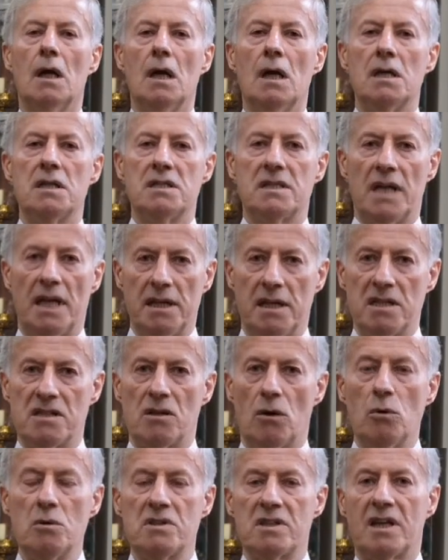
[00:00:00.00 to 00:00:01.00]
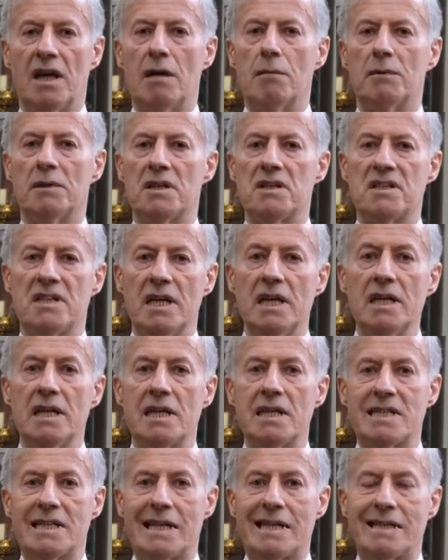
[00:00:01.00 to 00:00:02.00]
Titus Oates came on the scene
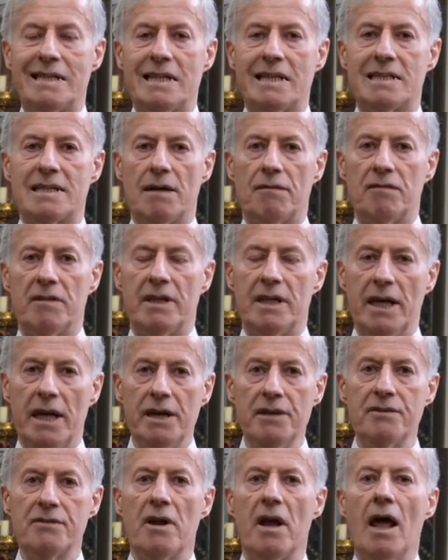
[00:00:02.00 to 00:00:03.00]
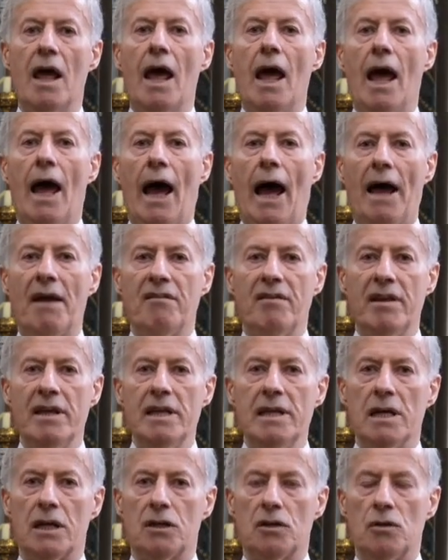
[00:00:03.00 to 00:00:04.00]
in 1678, and
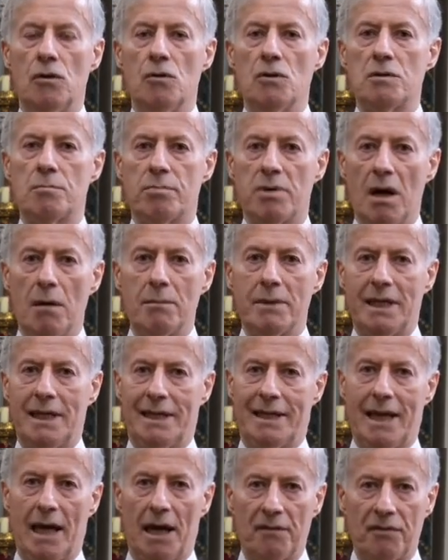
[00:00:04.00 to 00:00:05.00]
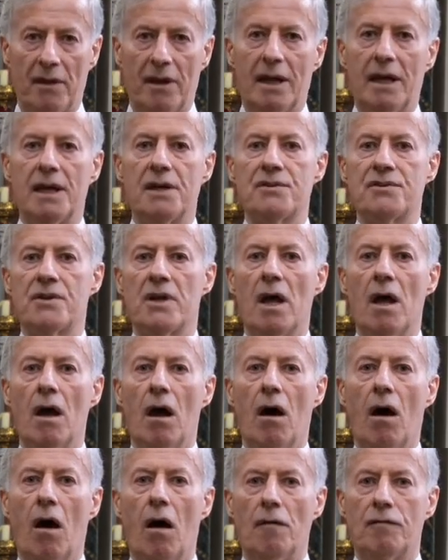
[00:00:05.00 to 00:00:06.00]
he accused prominent Catholics
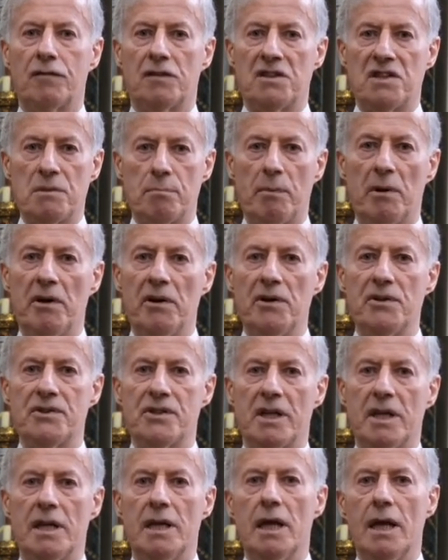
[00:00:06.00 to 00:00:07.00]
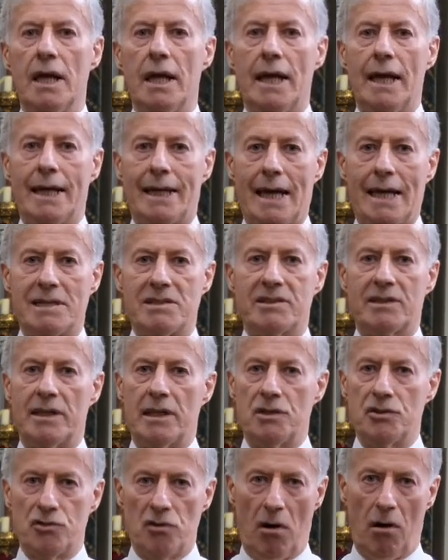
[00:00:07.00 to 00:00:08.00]
of conspiracy against
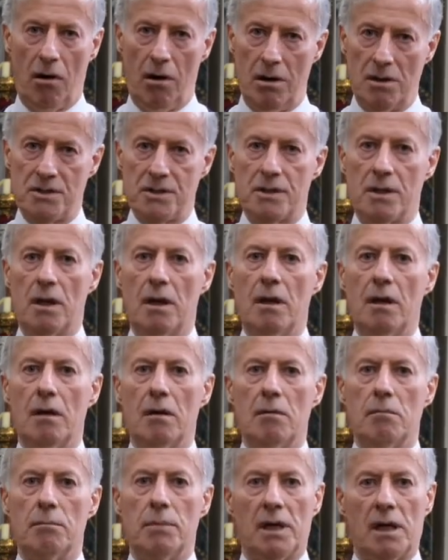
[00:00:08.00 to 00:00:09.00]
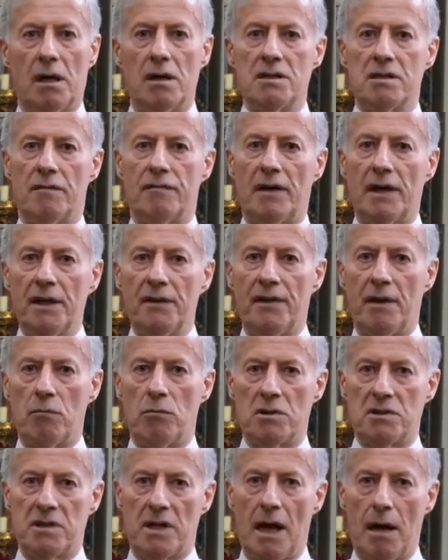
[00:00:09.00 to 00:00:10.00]
King Charles, because if anything
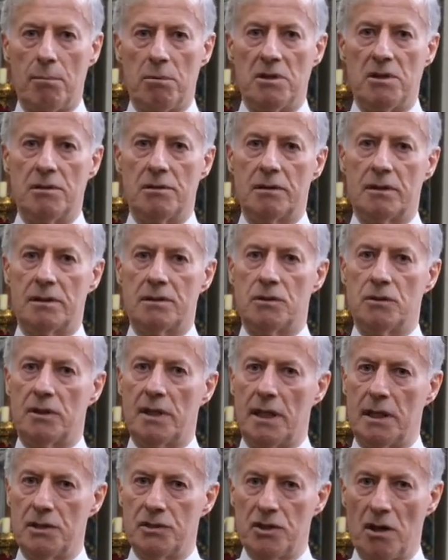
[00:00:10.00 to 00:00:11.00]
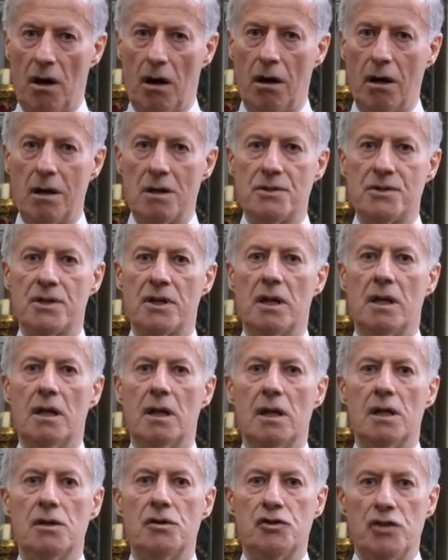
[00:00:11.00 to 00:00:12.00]
were to happen to King Charles,
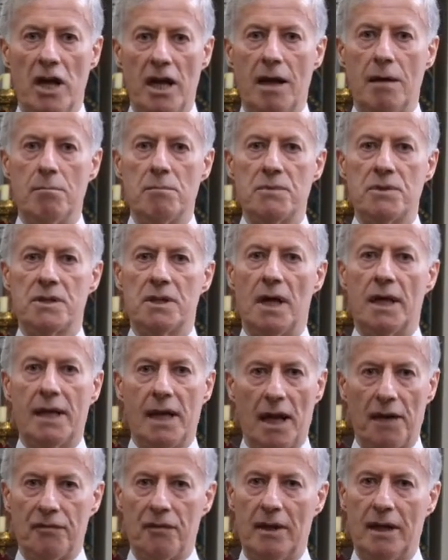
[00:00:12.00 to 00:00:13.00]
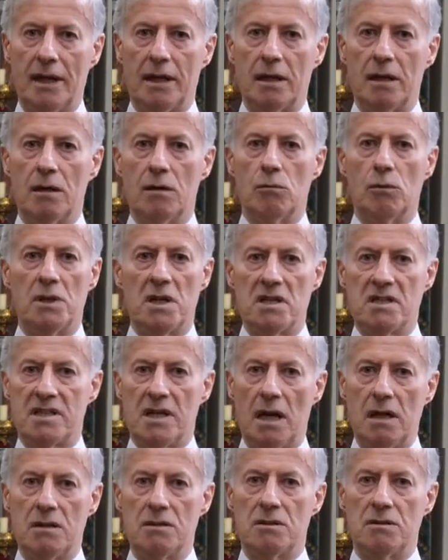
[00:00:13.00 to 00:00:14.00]
James, a Catholic, would
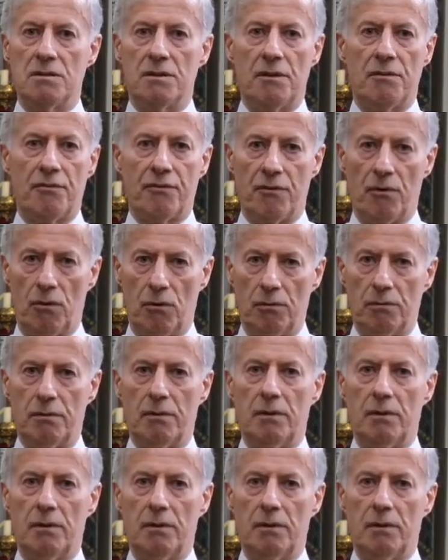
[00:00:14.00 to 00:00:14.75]
ascend to the throne.